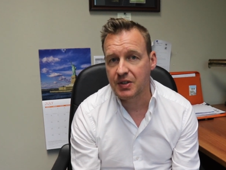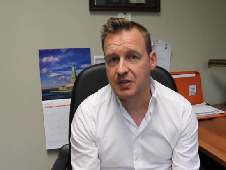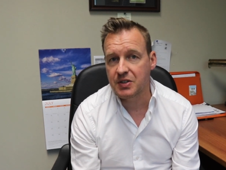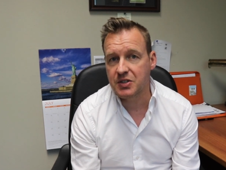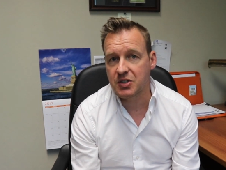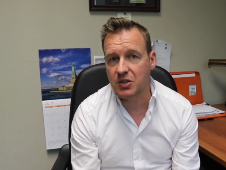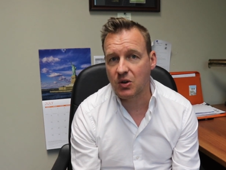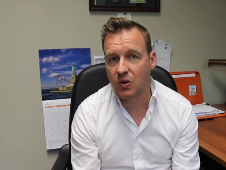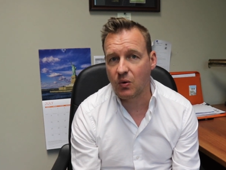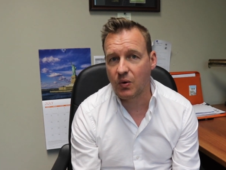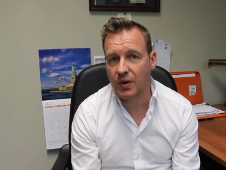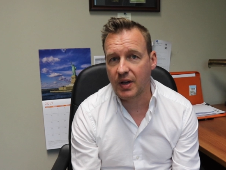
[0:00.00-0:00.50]

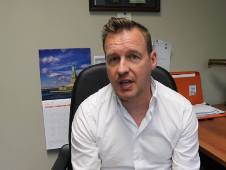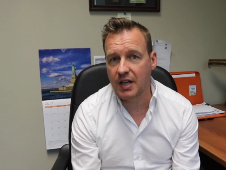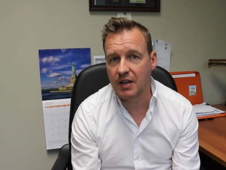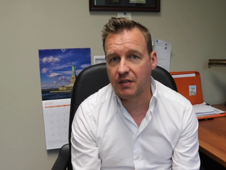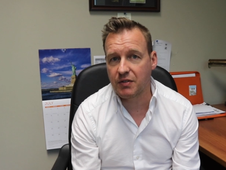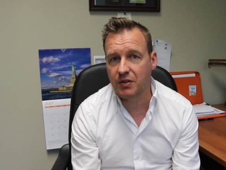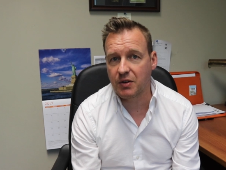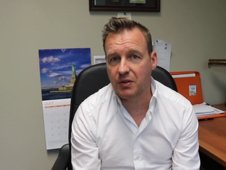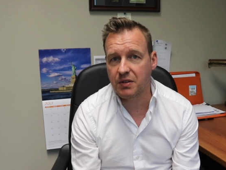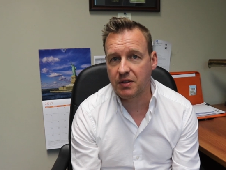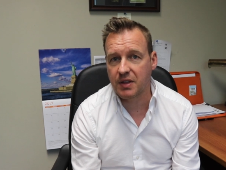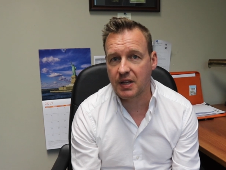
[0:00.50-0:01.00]
So
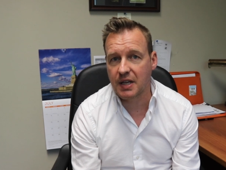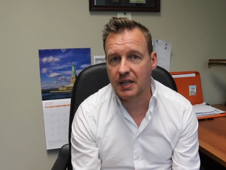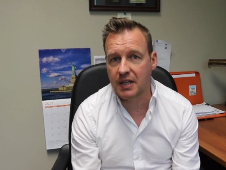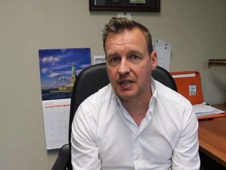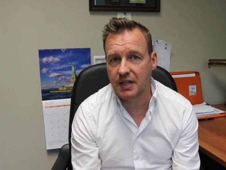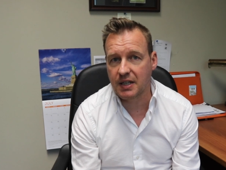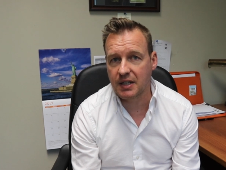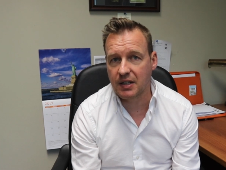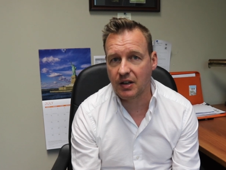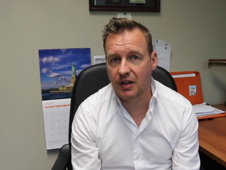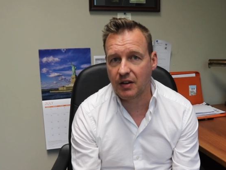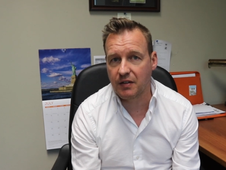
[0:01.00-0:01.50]
if you're
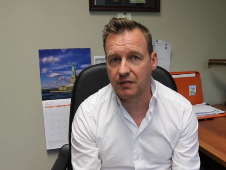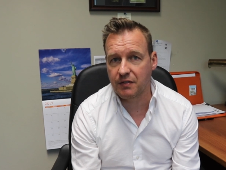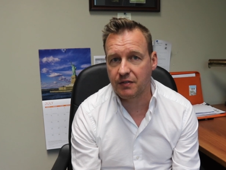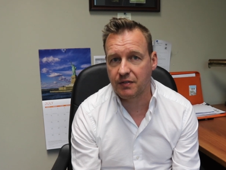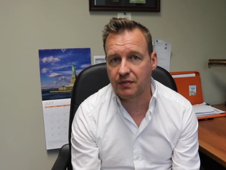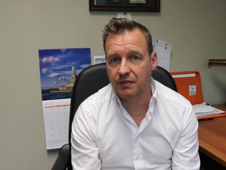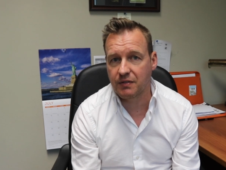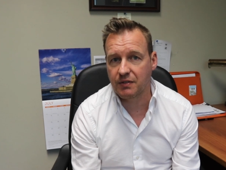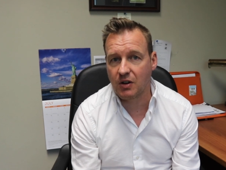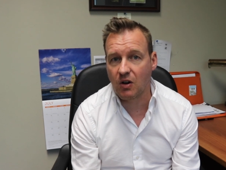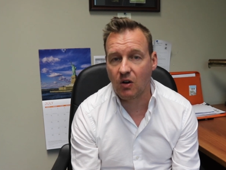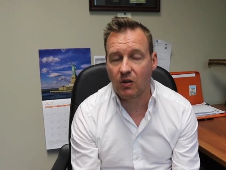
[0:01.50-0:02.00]
thinking of
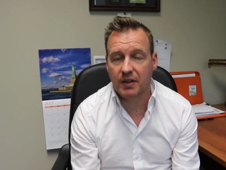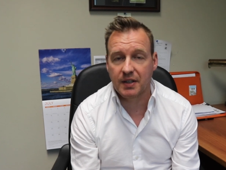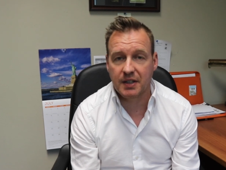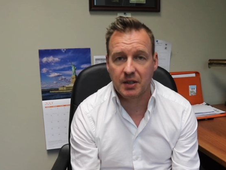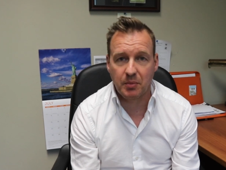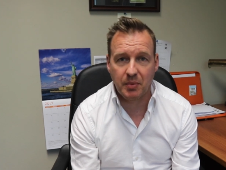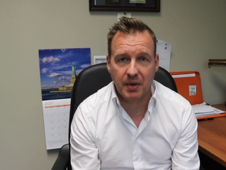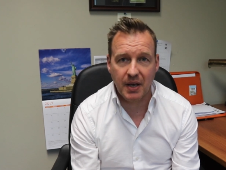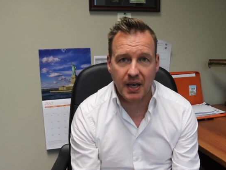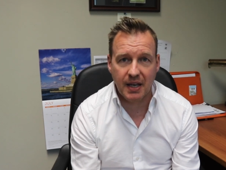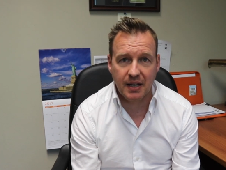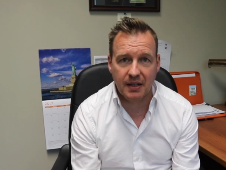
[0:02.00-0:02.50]
calling the
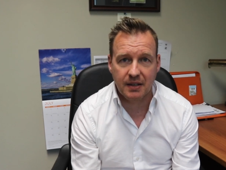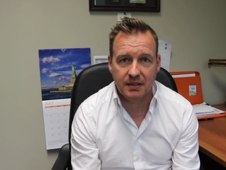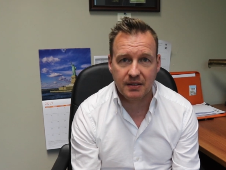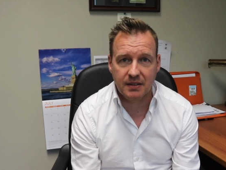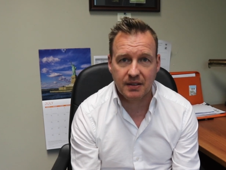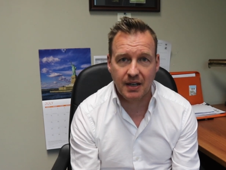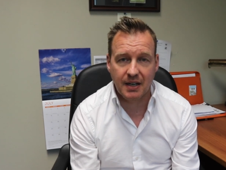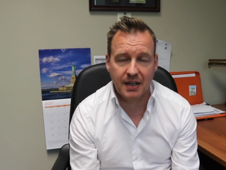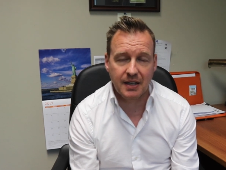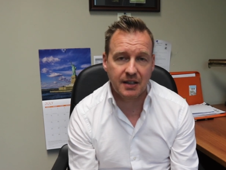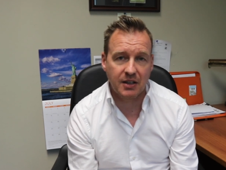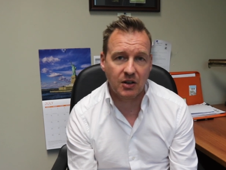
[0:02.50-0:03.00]
bank,
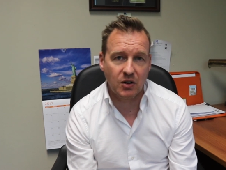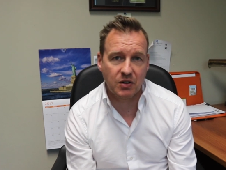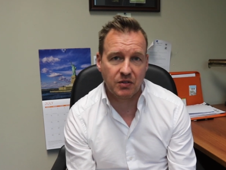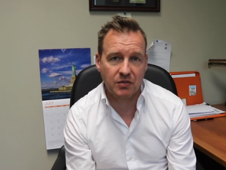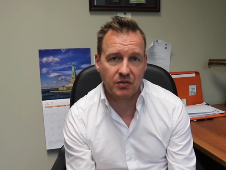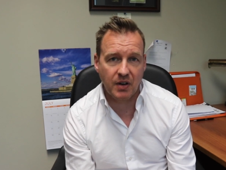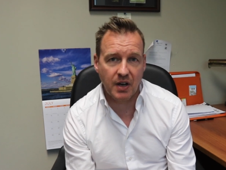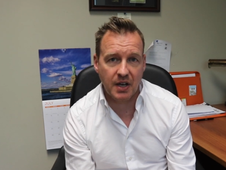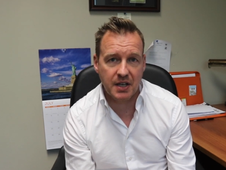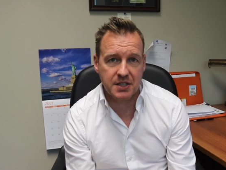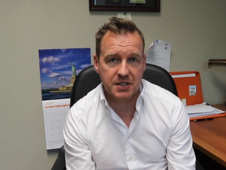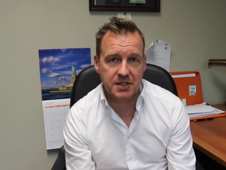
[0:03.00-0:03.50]
getting their
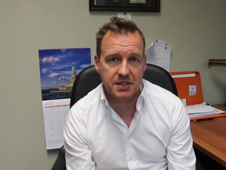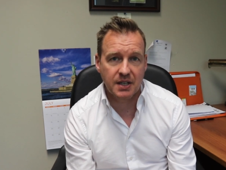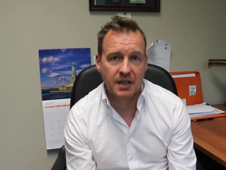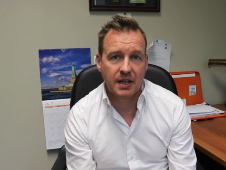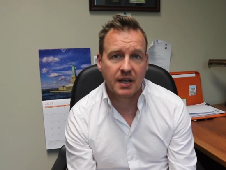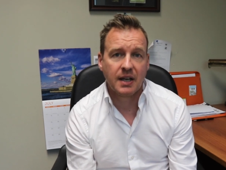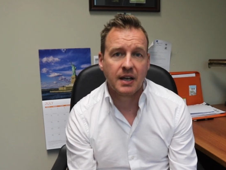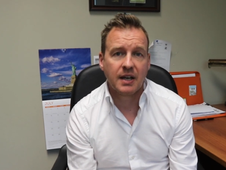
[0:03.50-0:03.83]
advice,